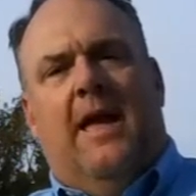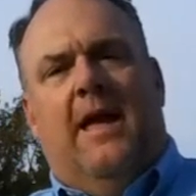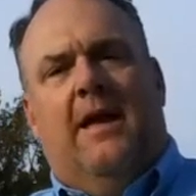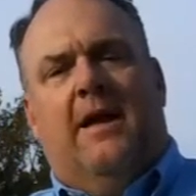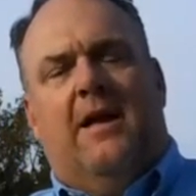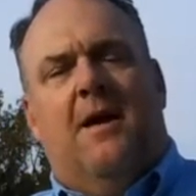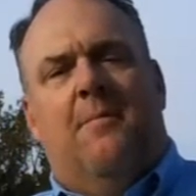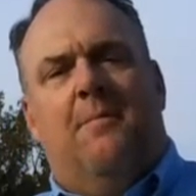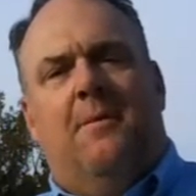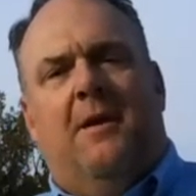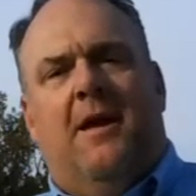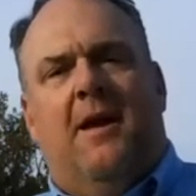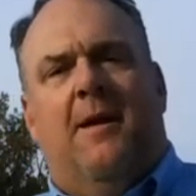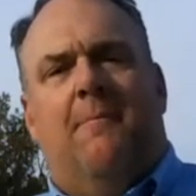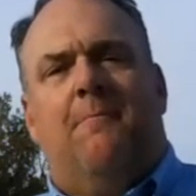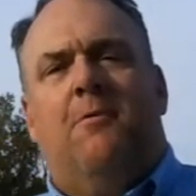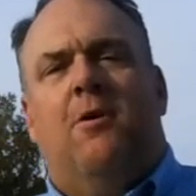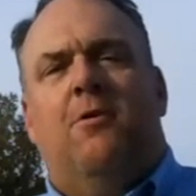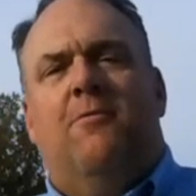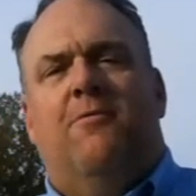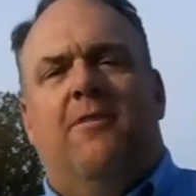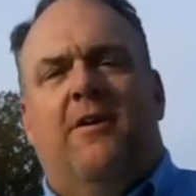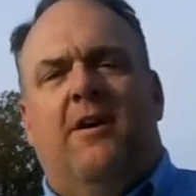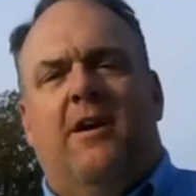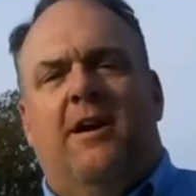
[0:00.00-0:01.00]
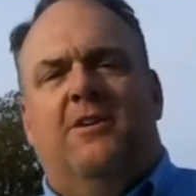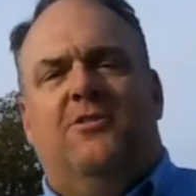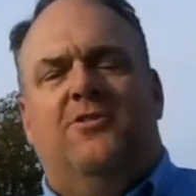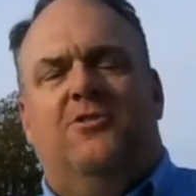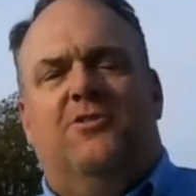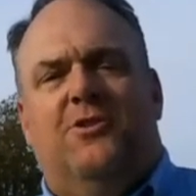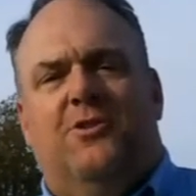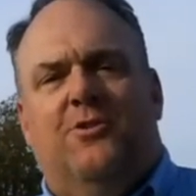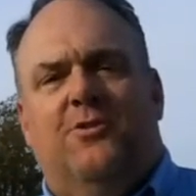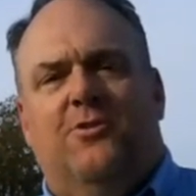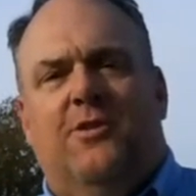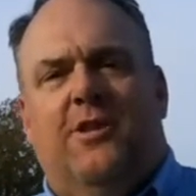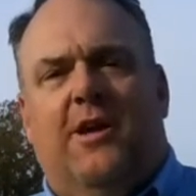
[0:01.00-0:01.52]
Coming up very
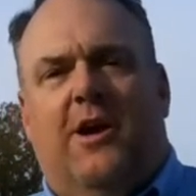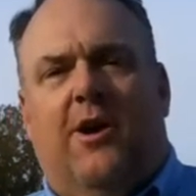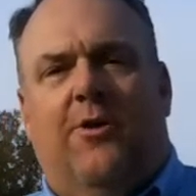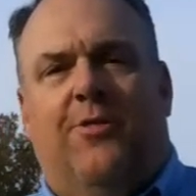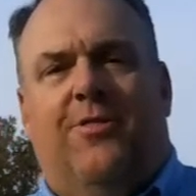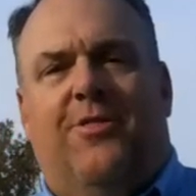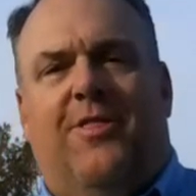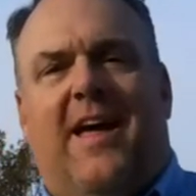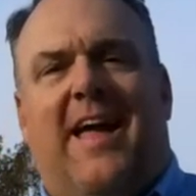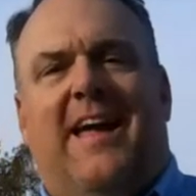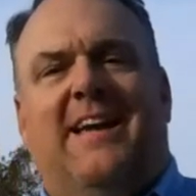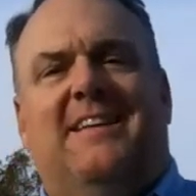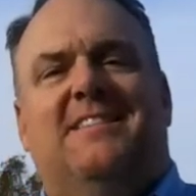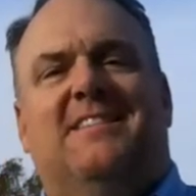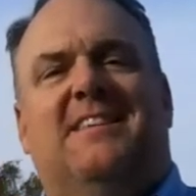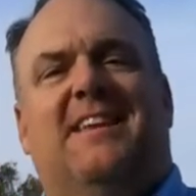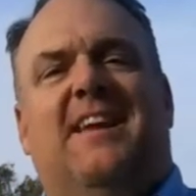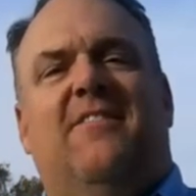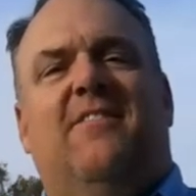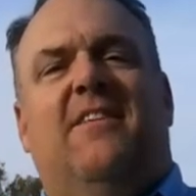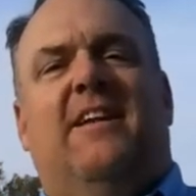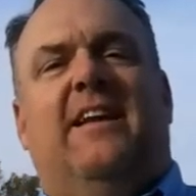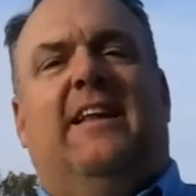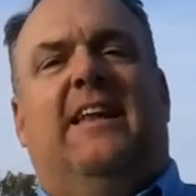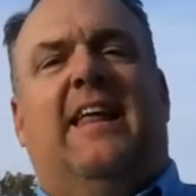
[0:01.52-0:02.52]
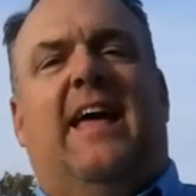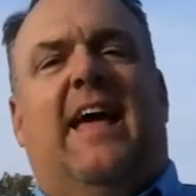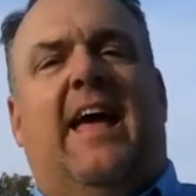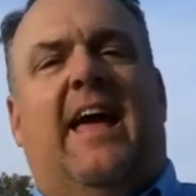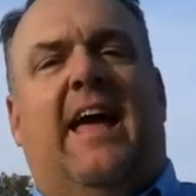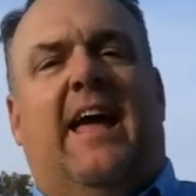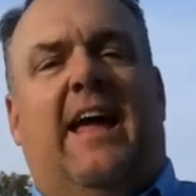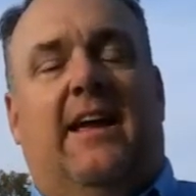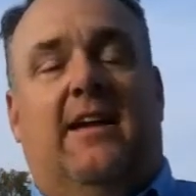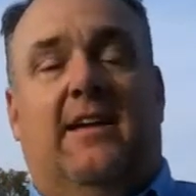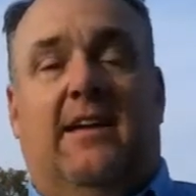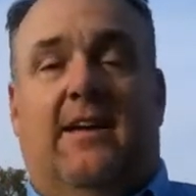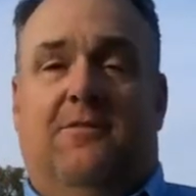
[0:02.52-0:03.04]
soon, though, Thanksgiving
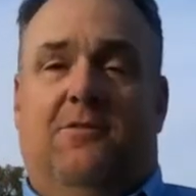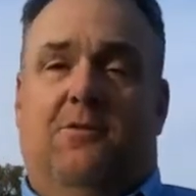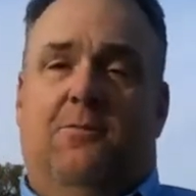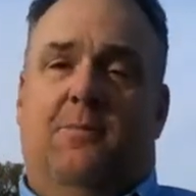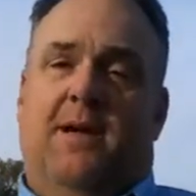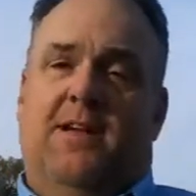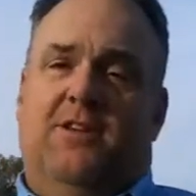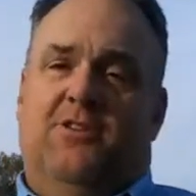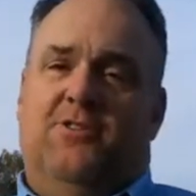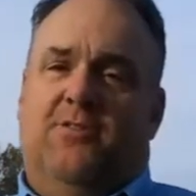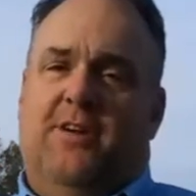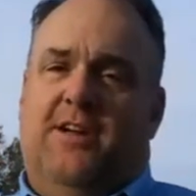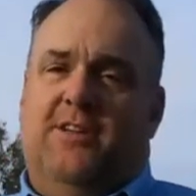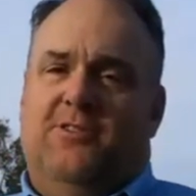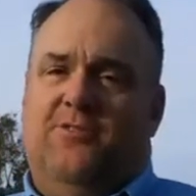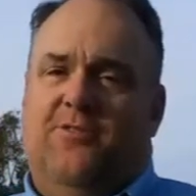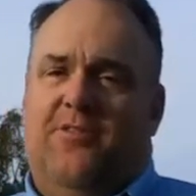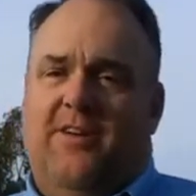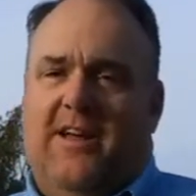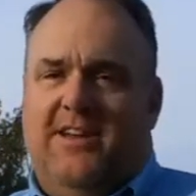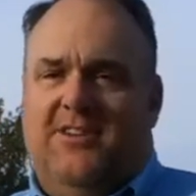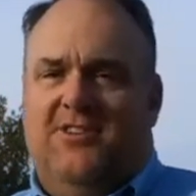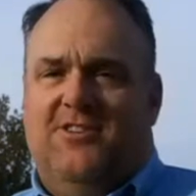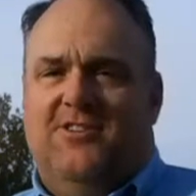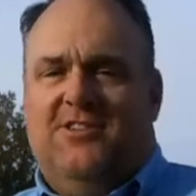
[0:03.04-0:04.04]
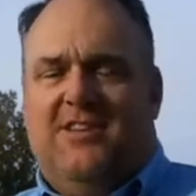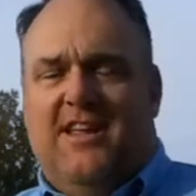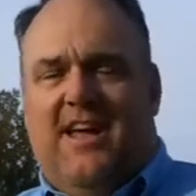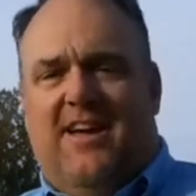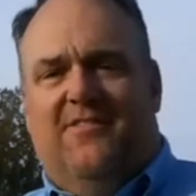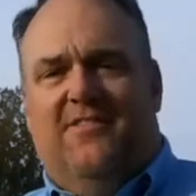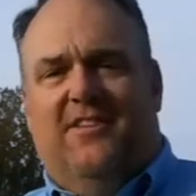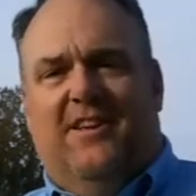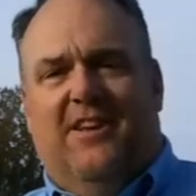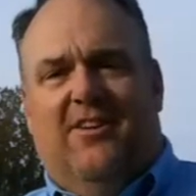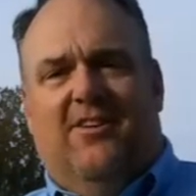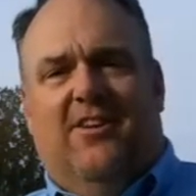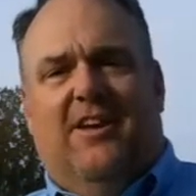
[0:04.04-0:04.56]
Day. Have you made your reservations to
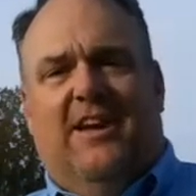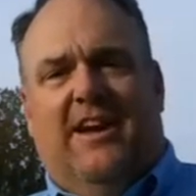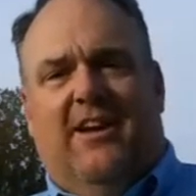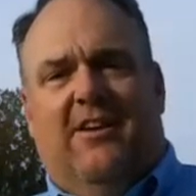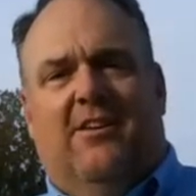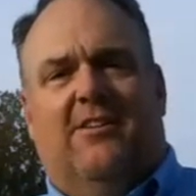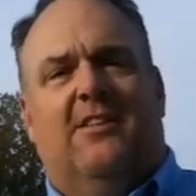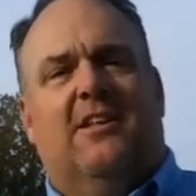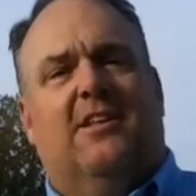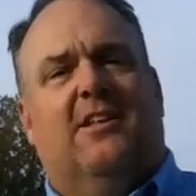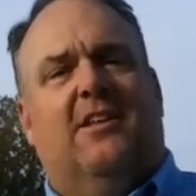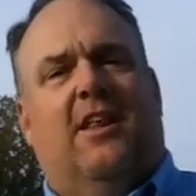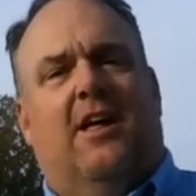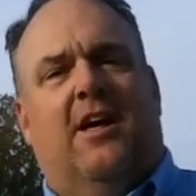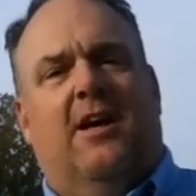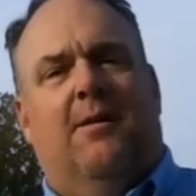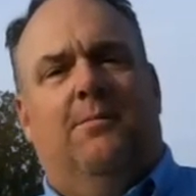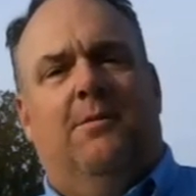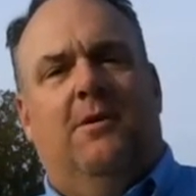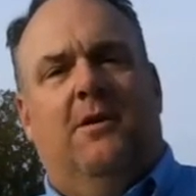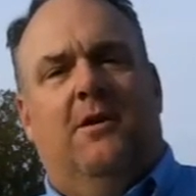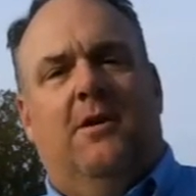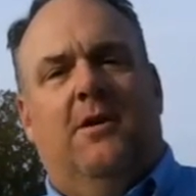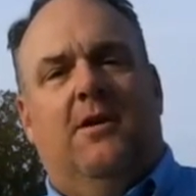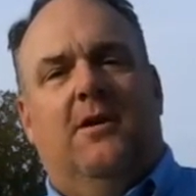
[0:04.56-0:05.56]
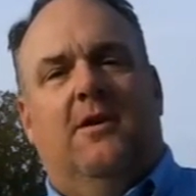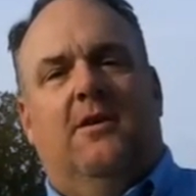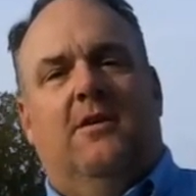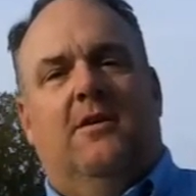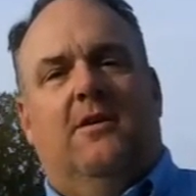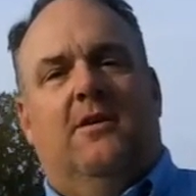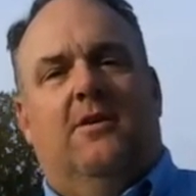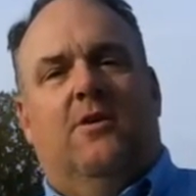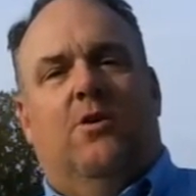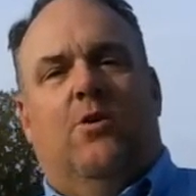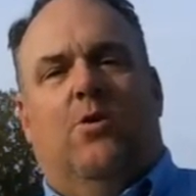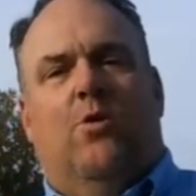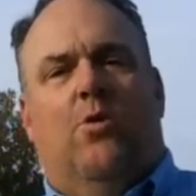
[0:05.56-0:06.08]
have dinner here at the club?
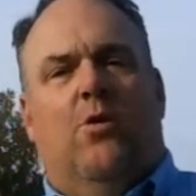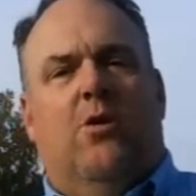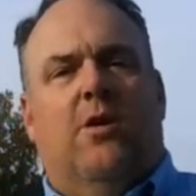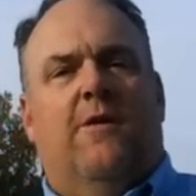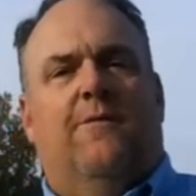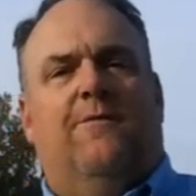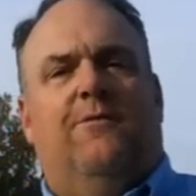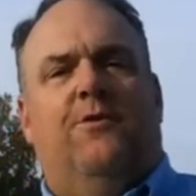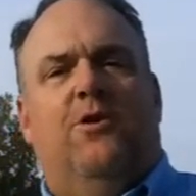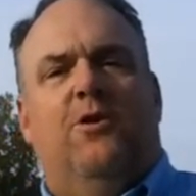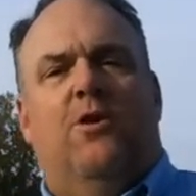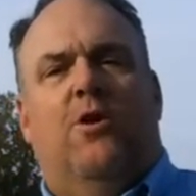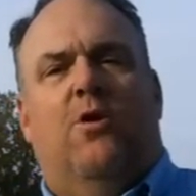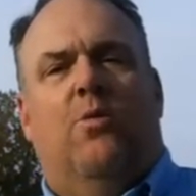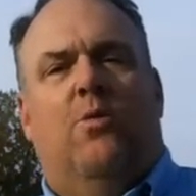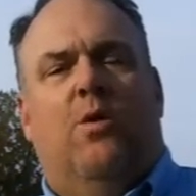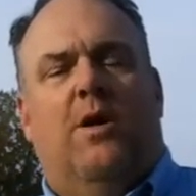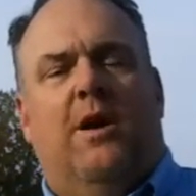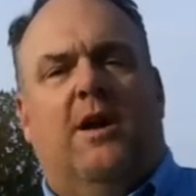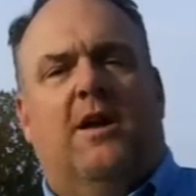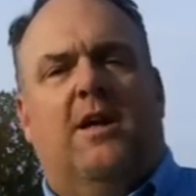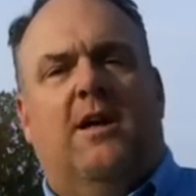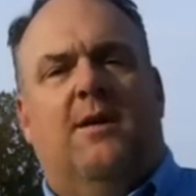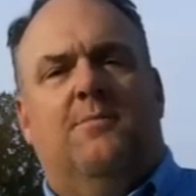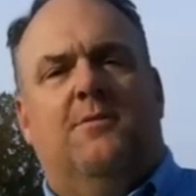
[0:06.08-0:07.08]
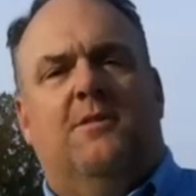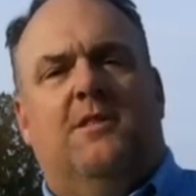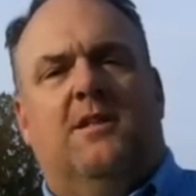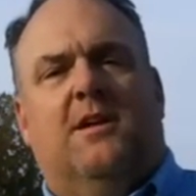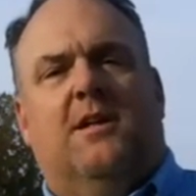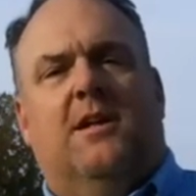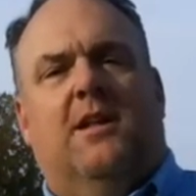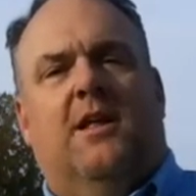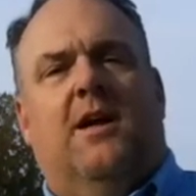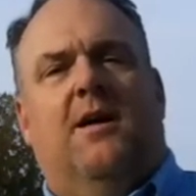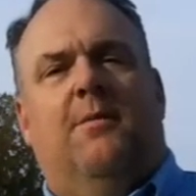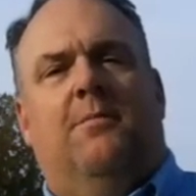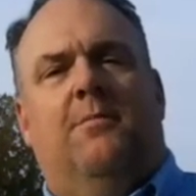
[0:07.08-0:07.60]
Or if you don't want to come to the
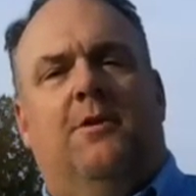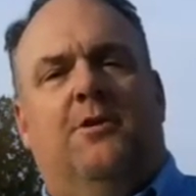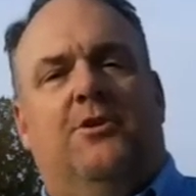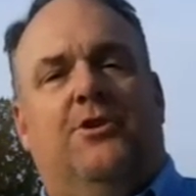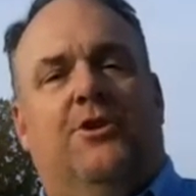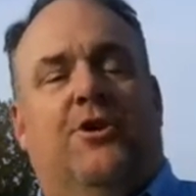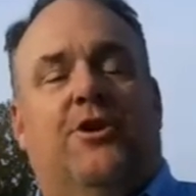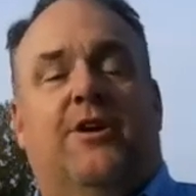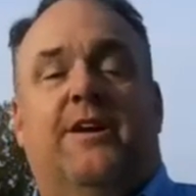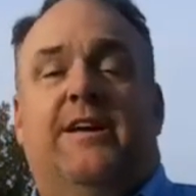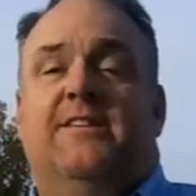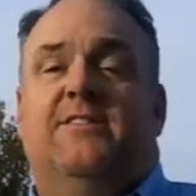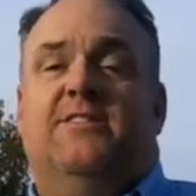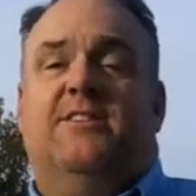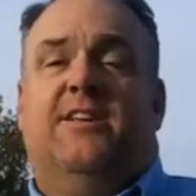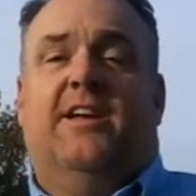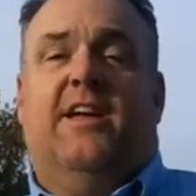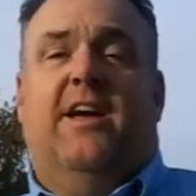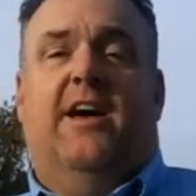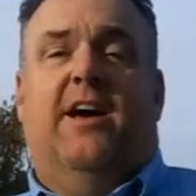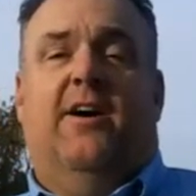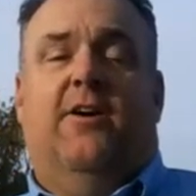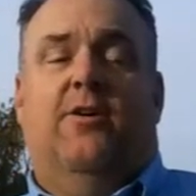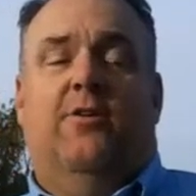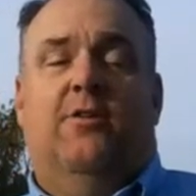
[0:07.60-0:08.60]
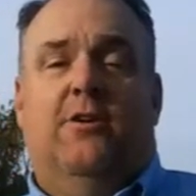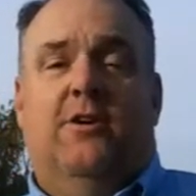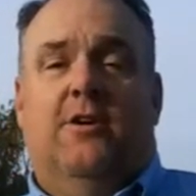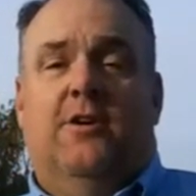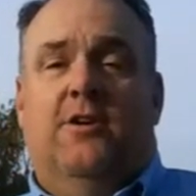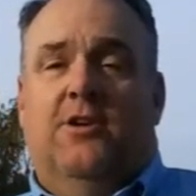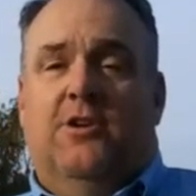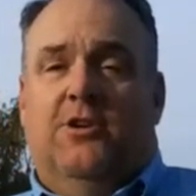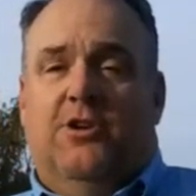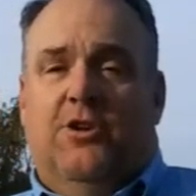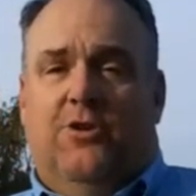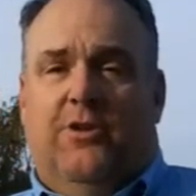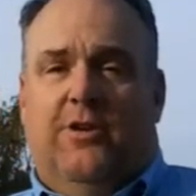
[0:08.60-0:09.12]
club, Turkeys to Go.
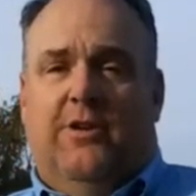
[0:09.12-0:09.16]
You